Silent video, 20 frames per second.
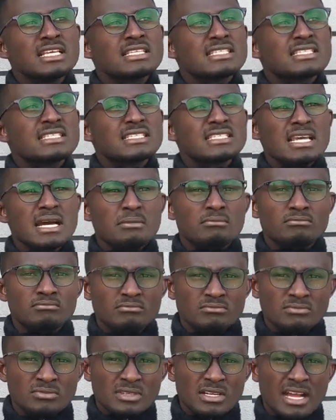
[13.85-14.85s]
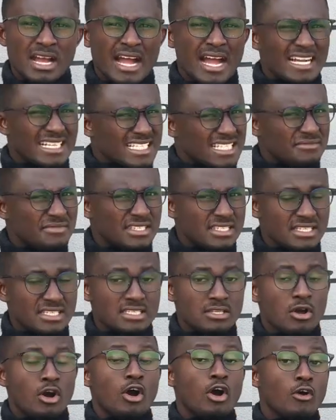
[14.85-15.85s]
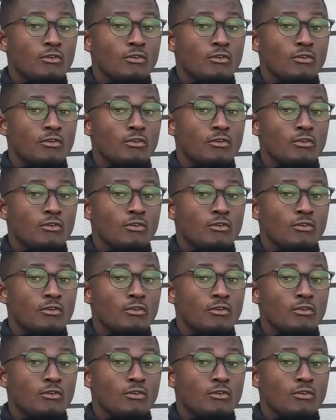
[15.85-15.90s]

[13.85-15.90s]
some activities.